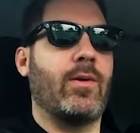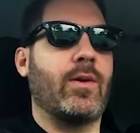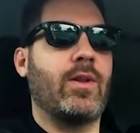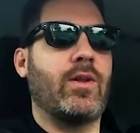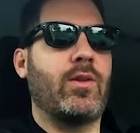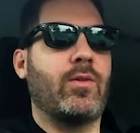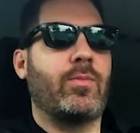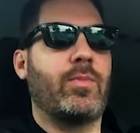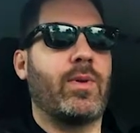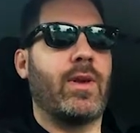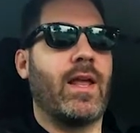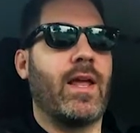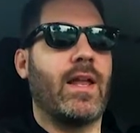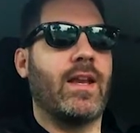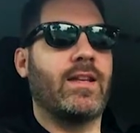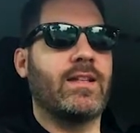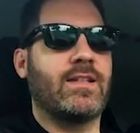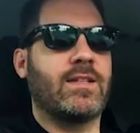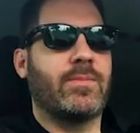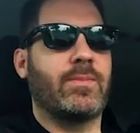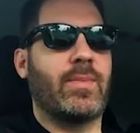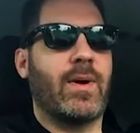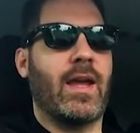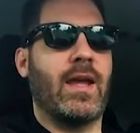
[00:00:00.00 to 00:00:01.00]
are you planning
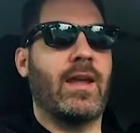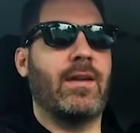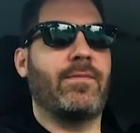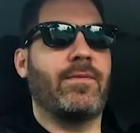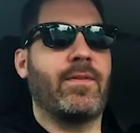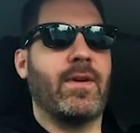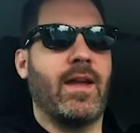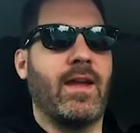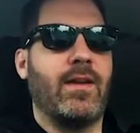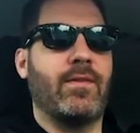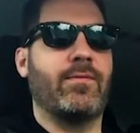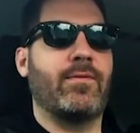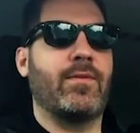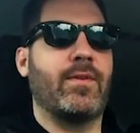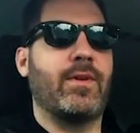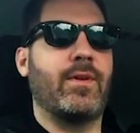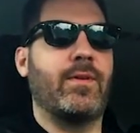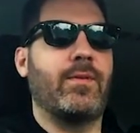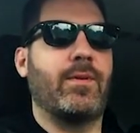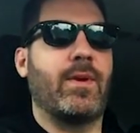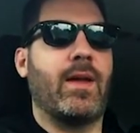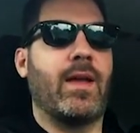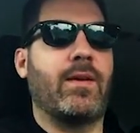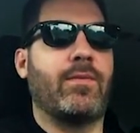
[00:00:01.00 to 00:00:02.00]
to pay for
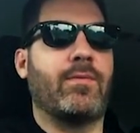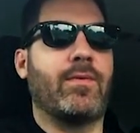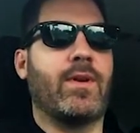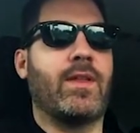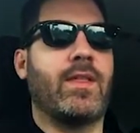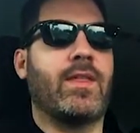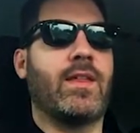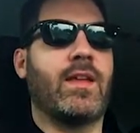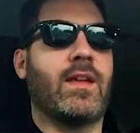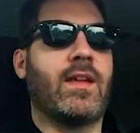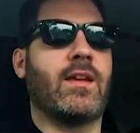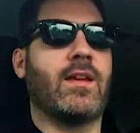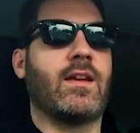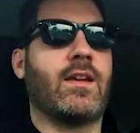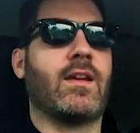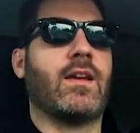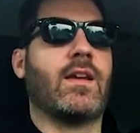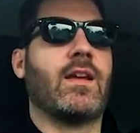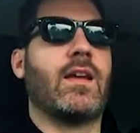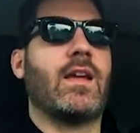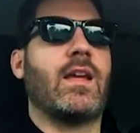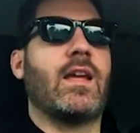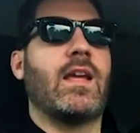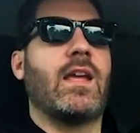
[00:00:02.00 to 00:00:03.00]
everything
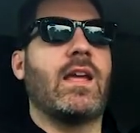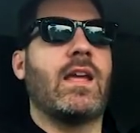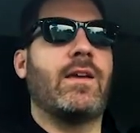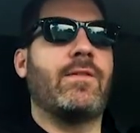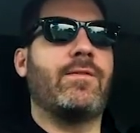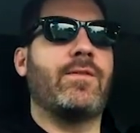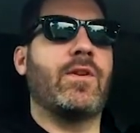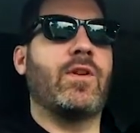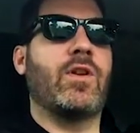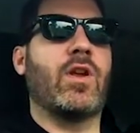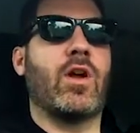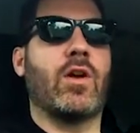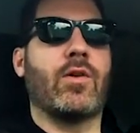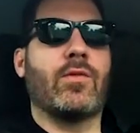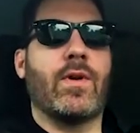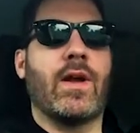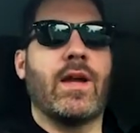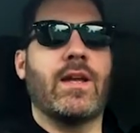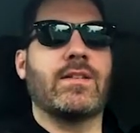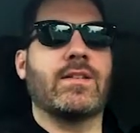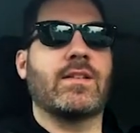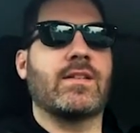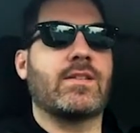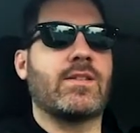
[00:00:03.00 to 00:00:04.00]
if you don't
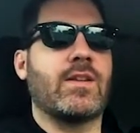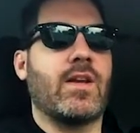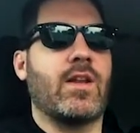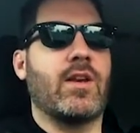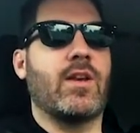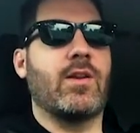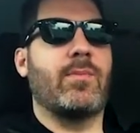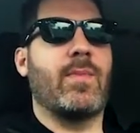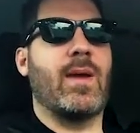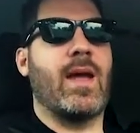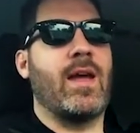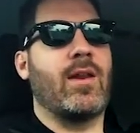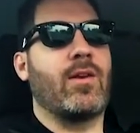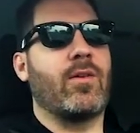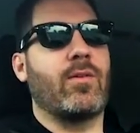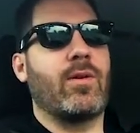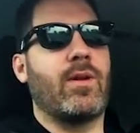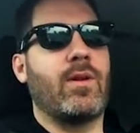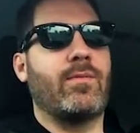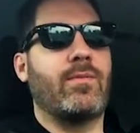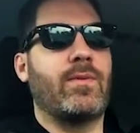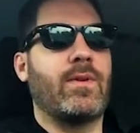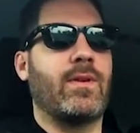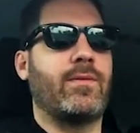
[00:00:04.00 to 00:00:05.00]
raise a certain amount, or even